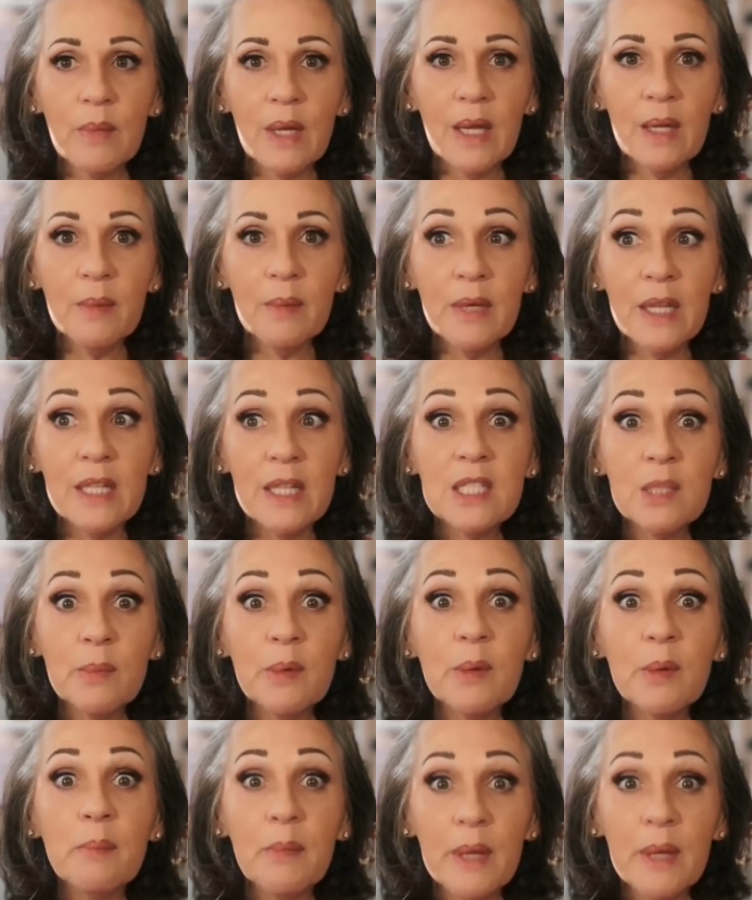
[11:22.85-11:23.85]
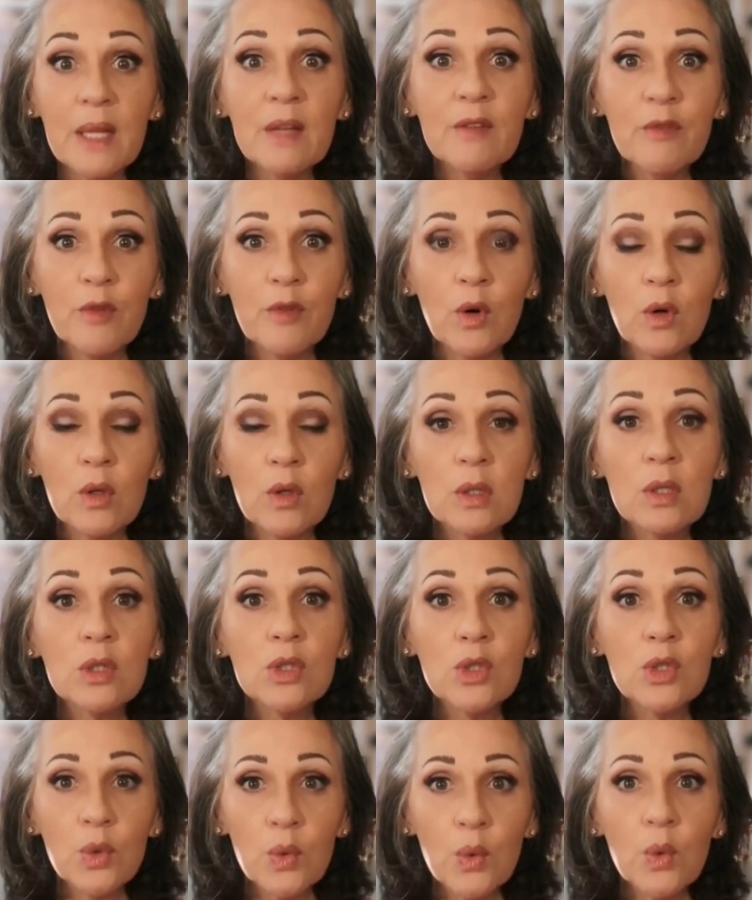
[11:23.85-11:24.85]
It needs to be meaningful
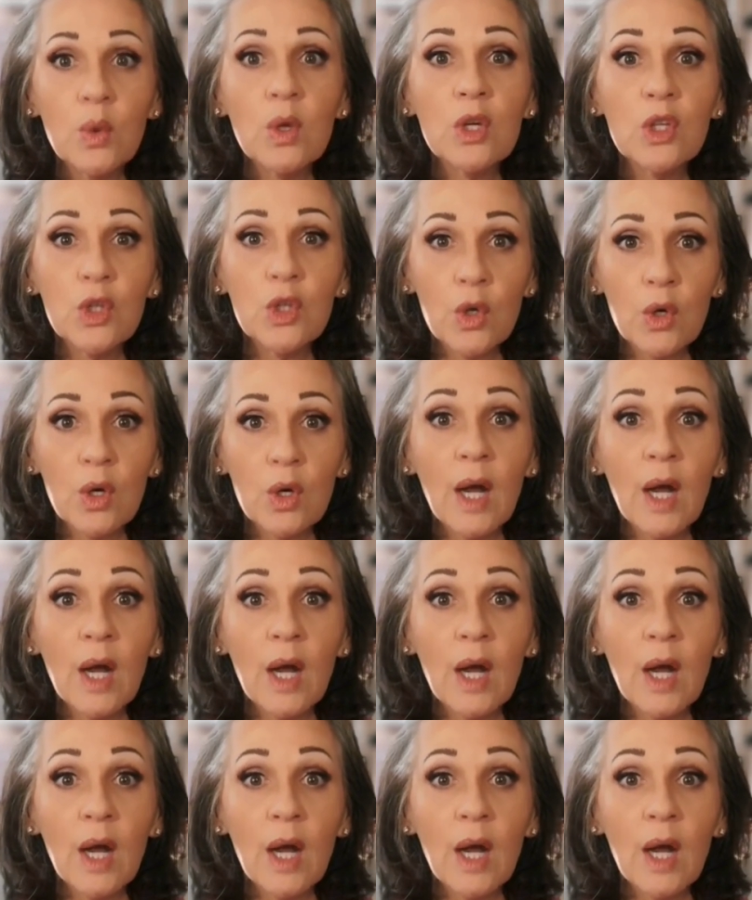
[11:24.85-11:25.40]
to your